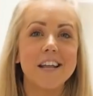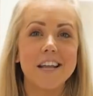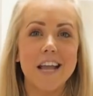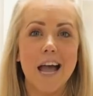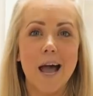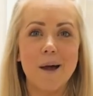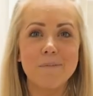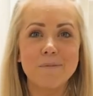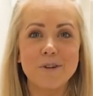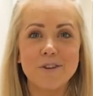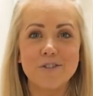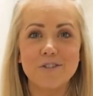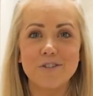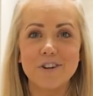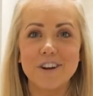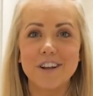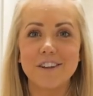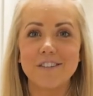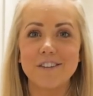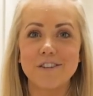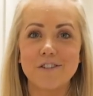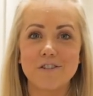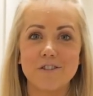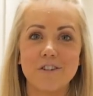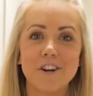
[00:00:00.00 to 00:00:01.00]
cabinetry
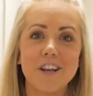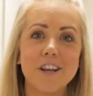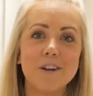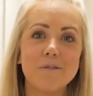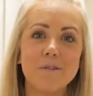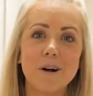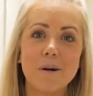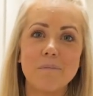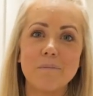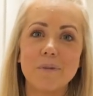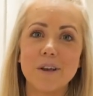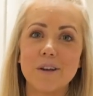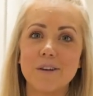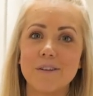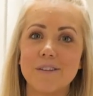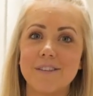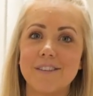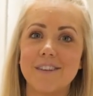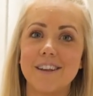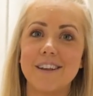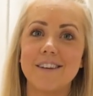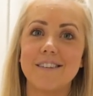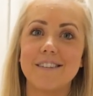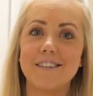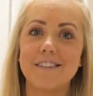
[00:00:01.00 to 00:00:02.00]
is a tricky one because
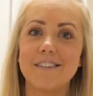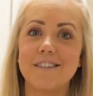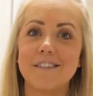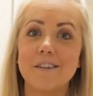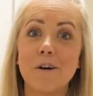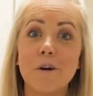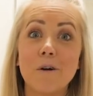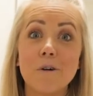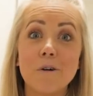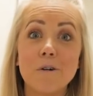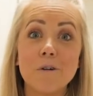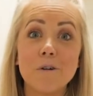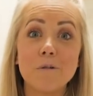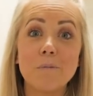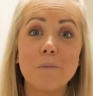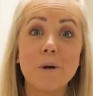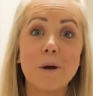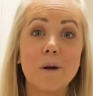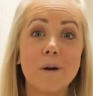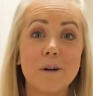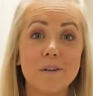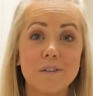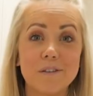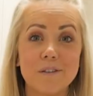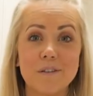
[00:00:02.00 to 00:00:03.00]
it's so
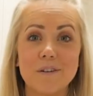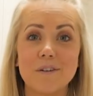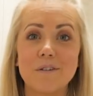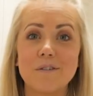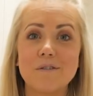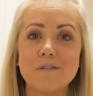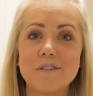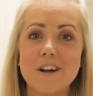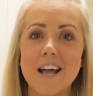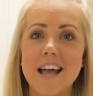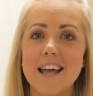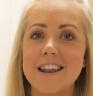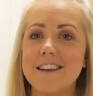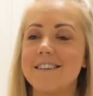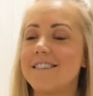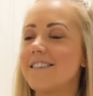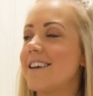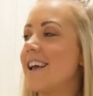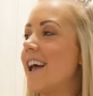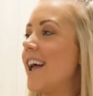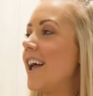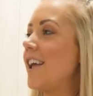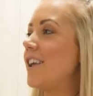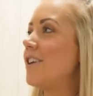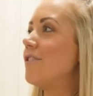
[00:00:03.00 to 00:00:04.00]
personal and
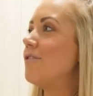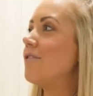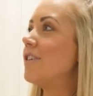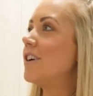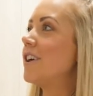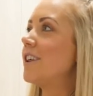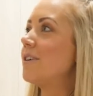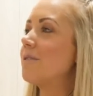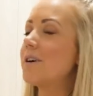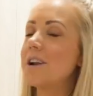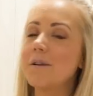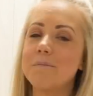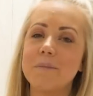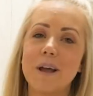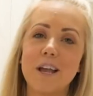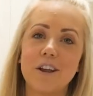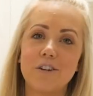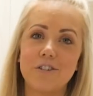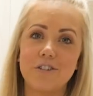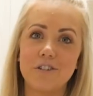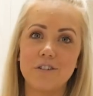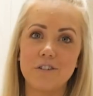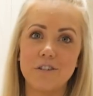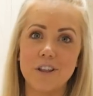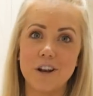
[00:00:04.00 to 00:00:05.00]
you really want to make
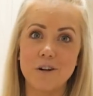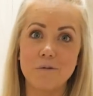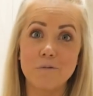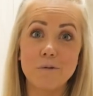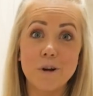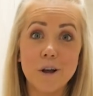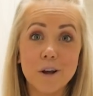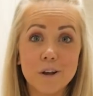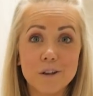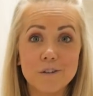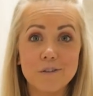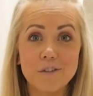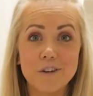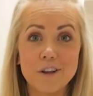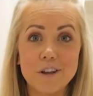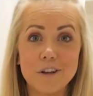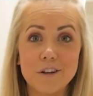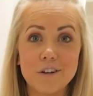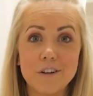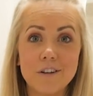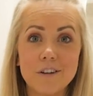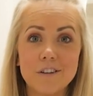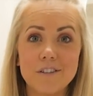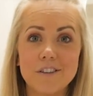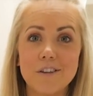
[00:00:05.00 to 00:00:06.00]
sure that it works for
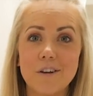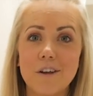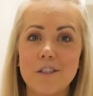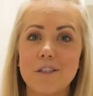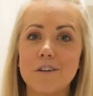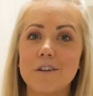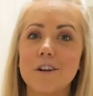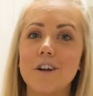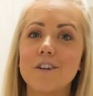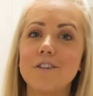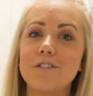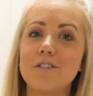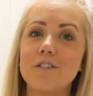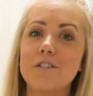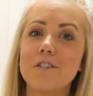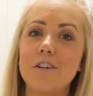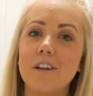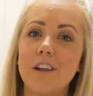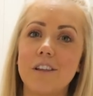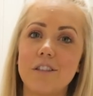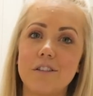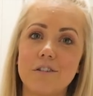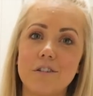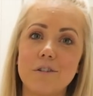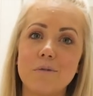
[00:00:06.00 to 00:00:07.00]
you. So I thought I'd talk
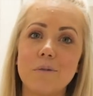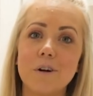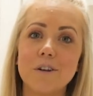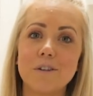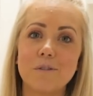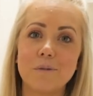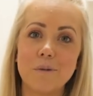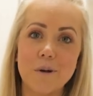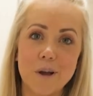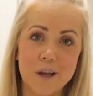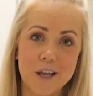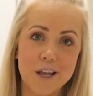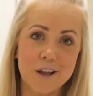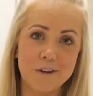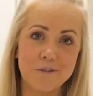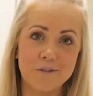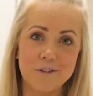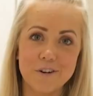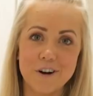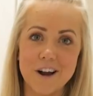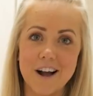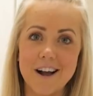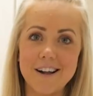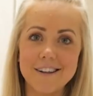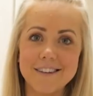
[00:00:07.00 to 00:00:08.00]
you through what's working
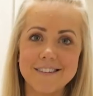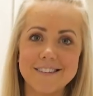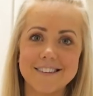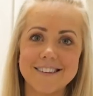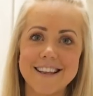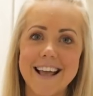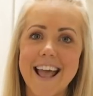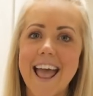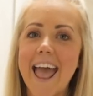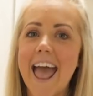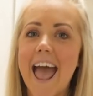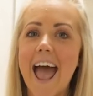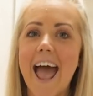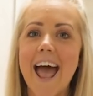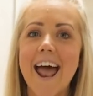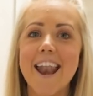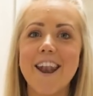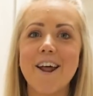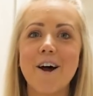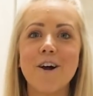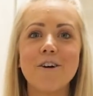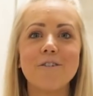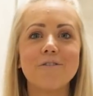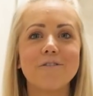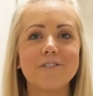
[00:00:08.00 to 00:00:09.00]
for us and
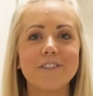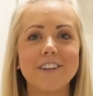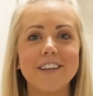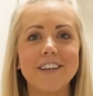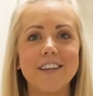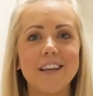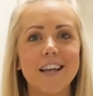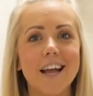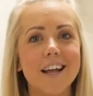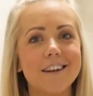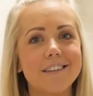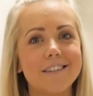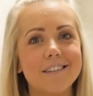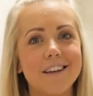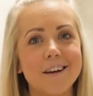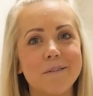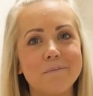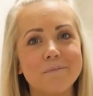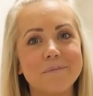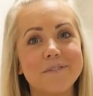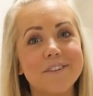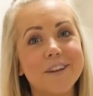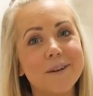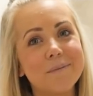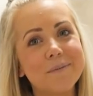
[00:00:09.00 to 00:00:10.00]
hopefully you get
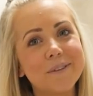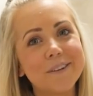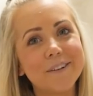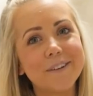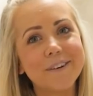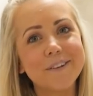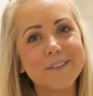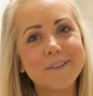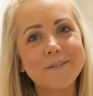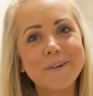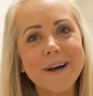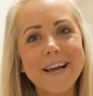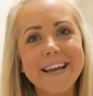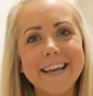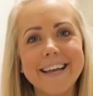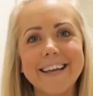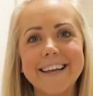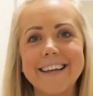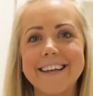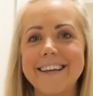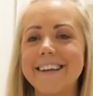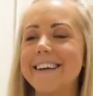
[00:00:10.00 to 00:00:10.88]
some tips along the way.